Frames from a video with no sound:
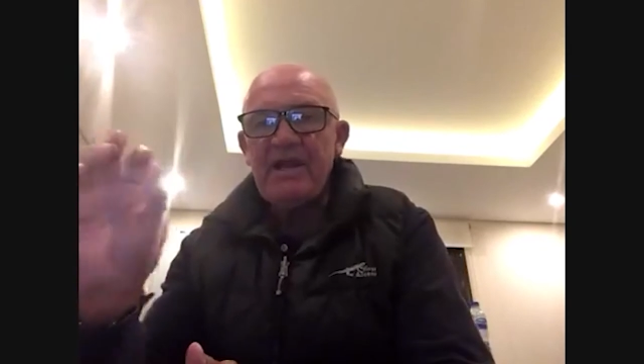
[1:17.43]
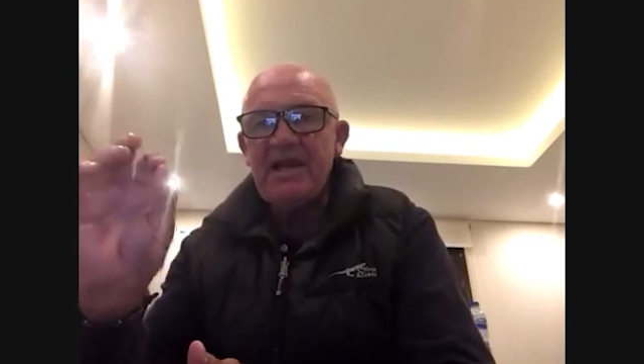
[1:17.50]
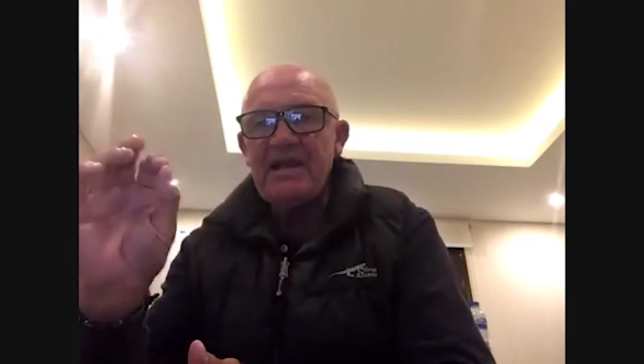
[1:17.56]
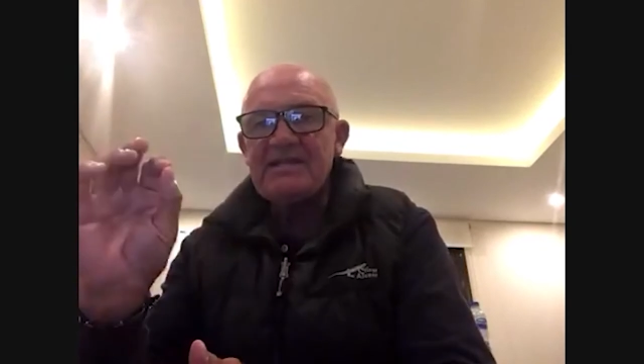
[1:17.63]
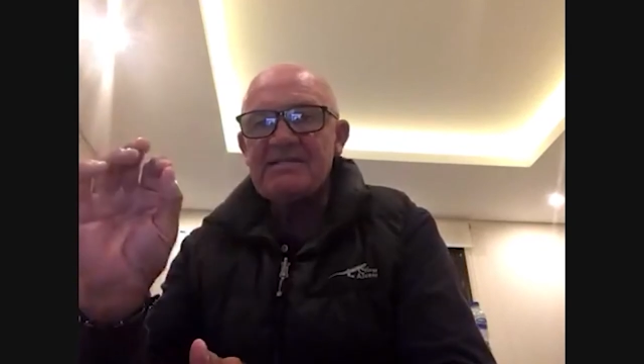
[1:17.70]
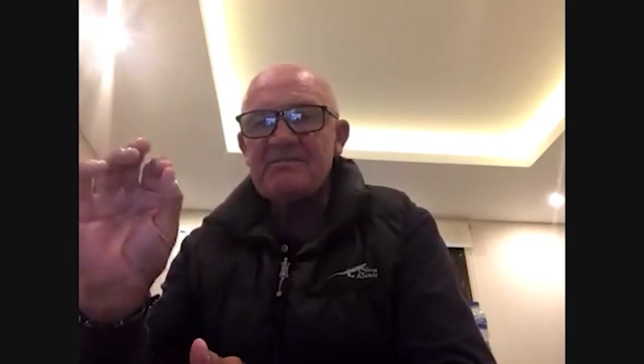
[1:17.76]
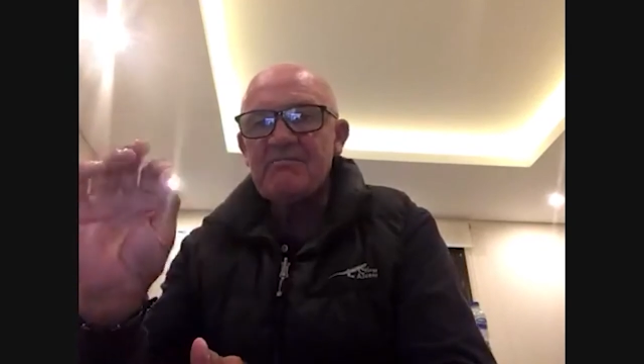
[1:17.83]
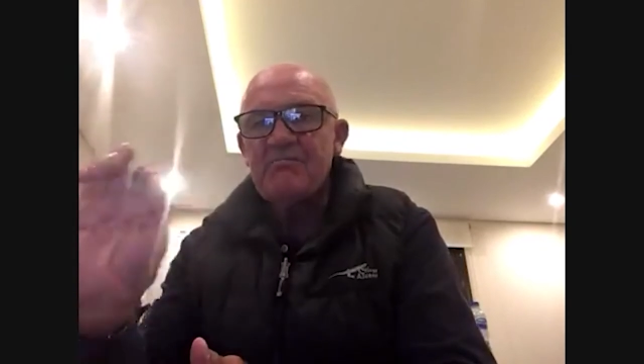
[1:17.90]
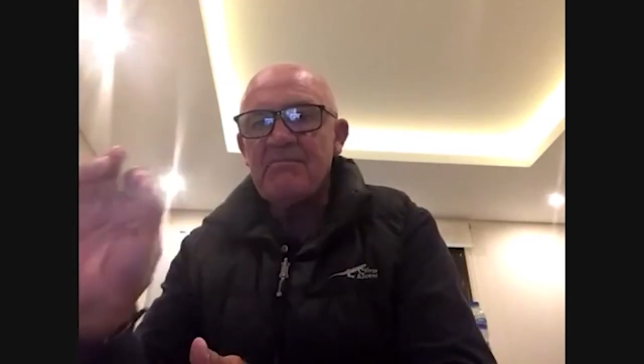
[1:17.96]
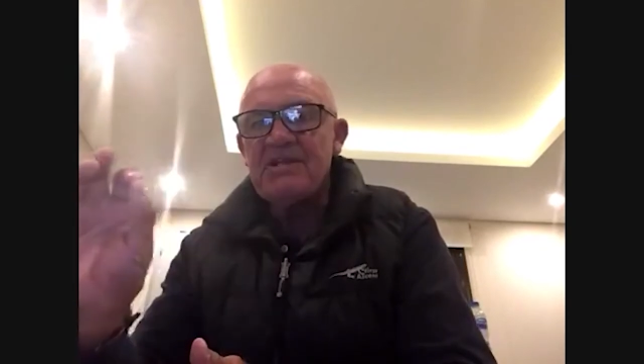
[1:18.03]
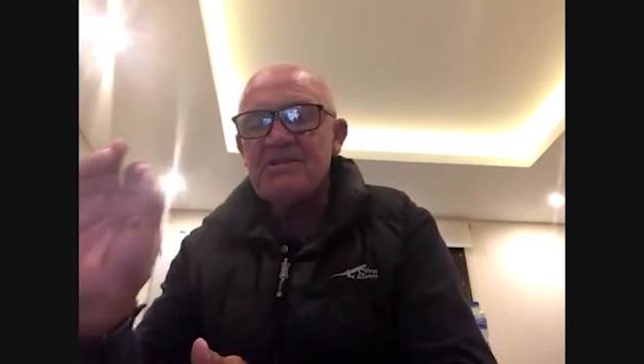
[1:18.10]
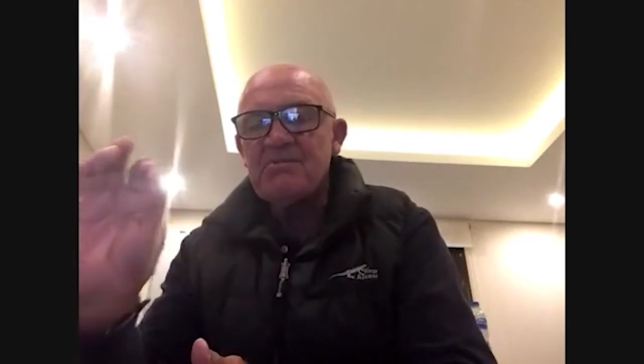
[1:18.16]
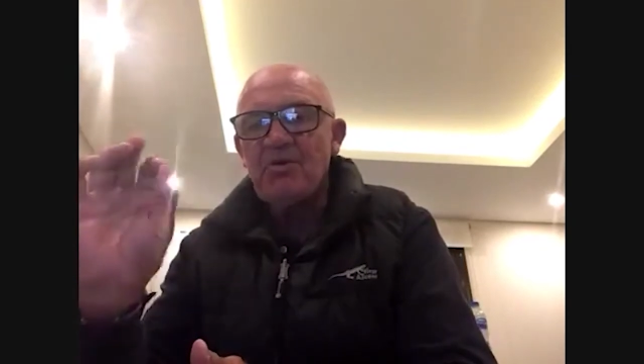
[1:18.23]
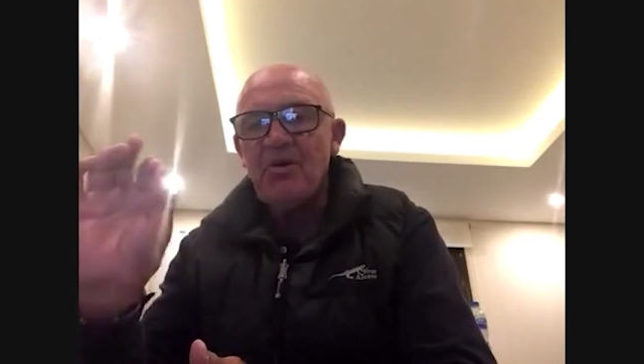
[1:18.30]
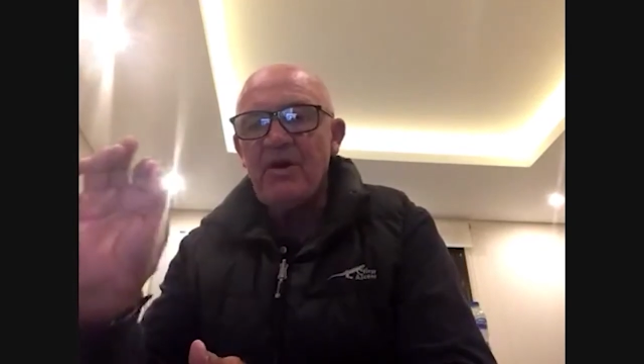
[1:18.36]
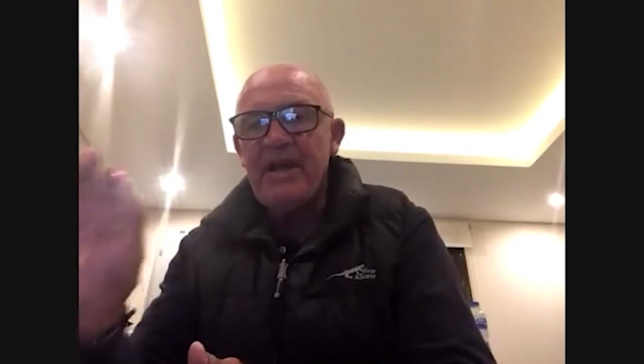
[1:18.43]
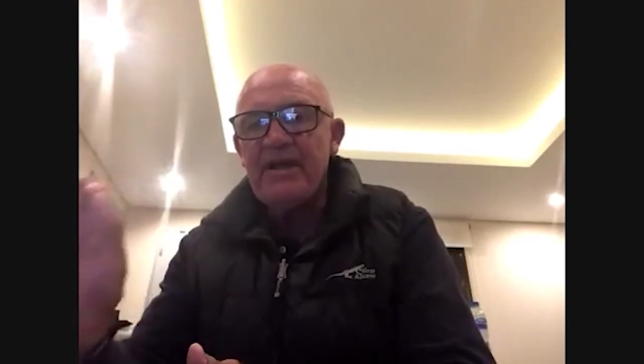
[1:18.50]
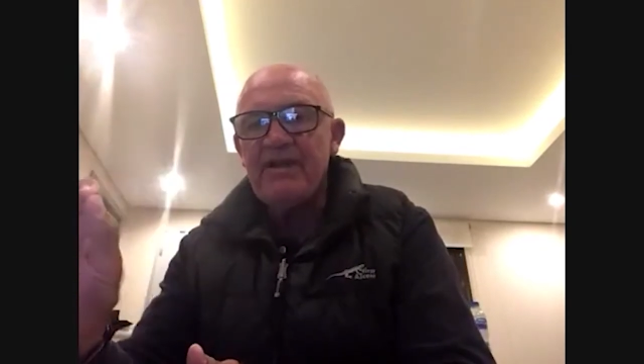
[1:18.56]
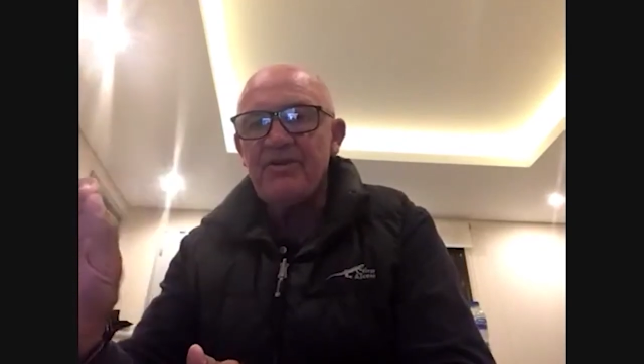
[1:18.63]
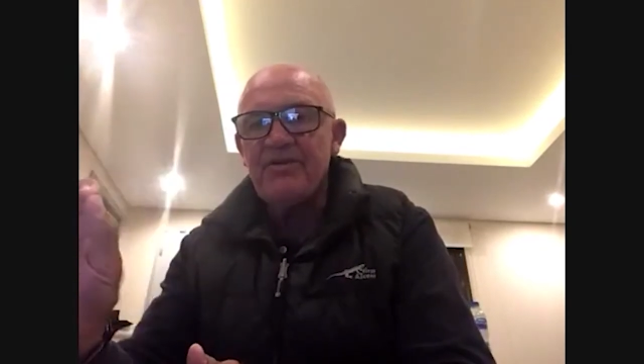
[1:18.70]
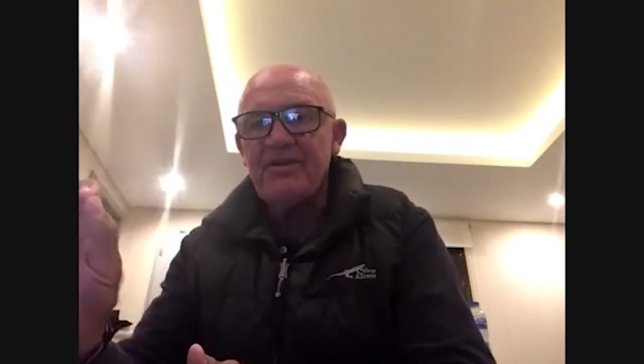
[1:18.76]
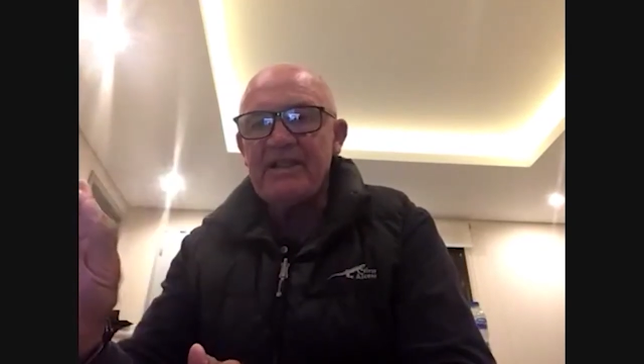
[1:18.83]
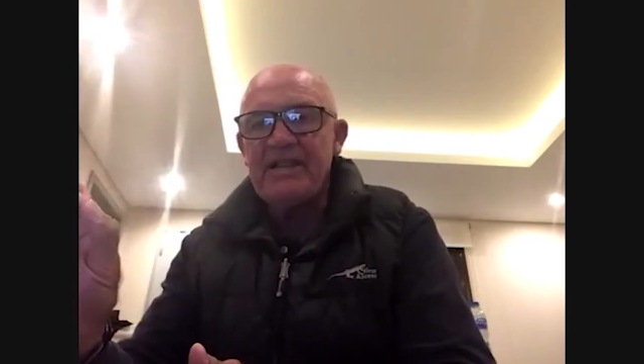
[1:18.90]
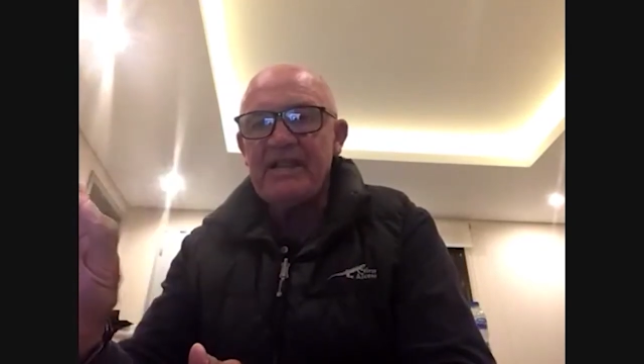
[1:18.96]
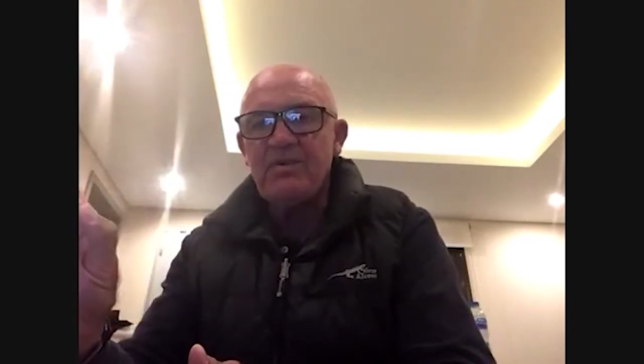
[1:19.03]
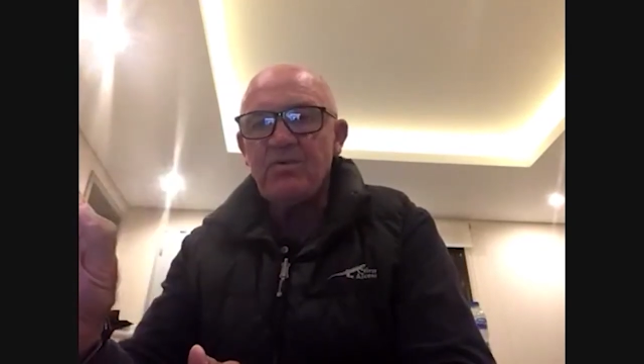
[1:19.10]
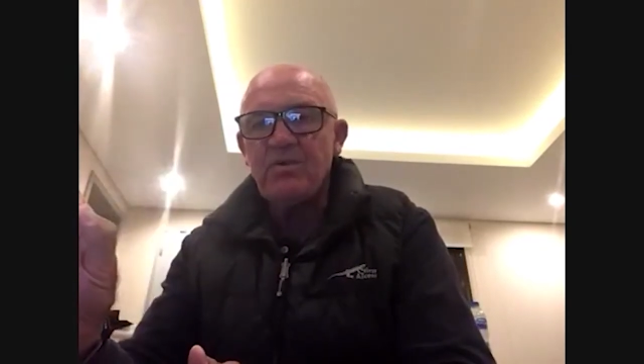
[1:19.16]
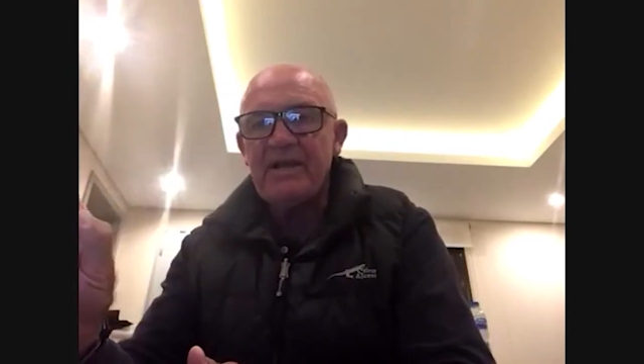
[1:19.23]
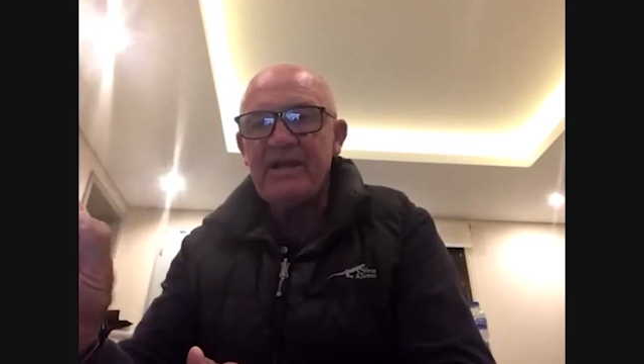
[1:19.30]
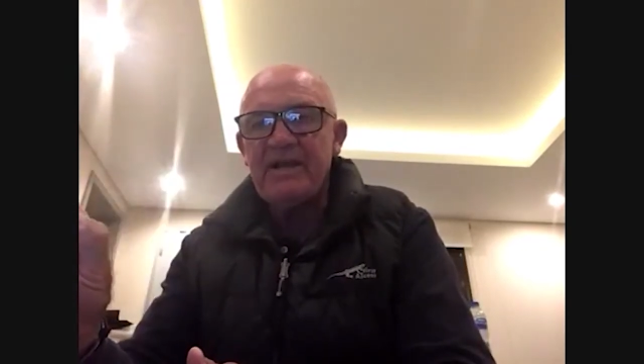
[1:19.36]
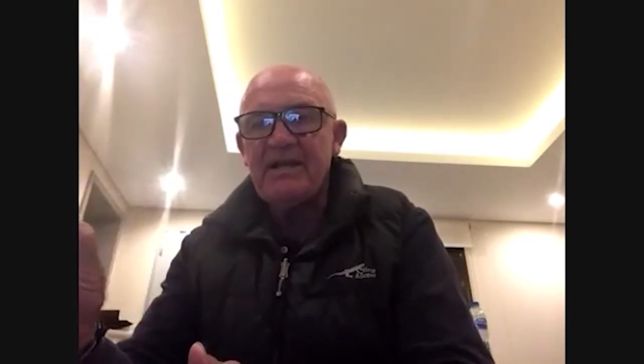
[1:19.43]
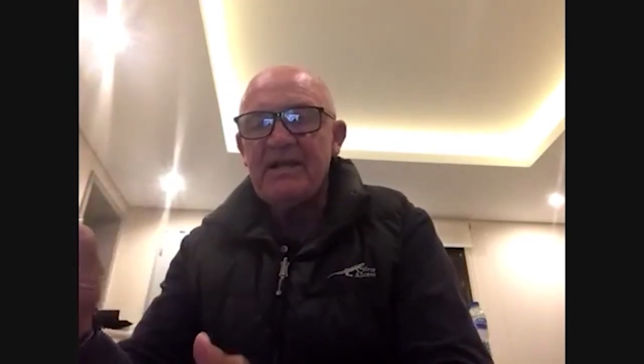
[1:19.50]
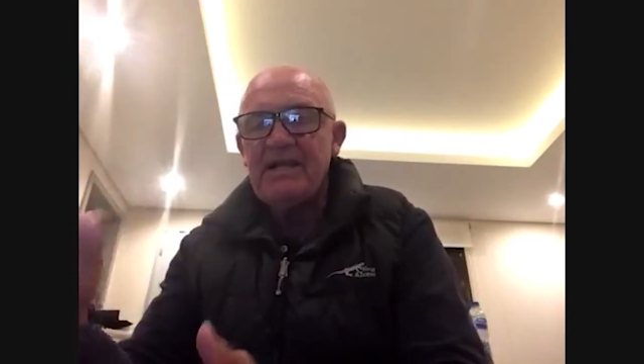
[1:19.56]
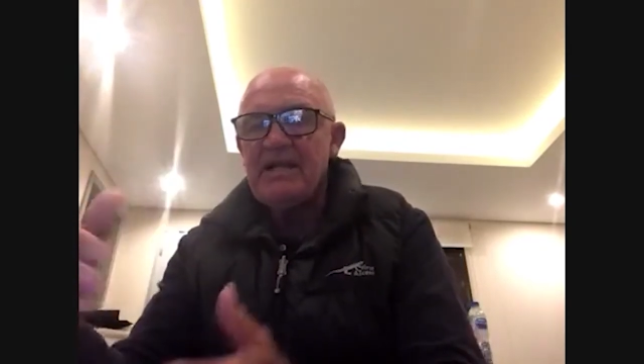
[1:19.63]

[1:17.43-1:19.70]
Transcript: and it's much more accurate that way.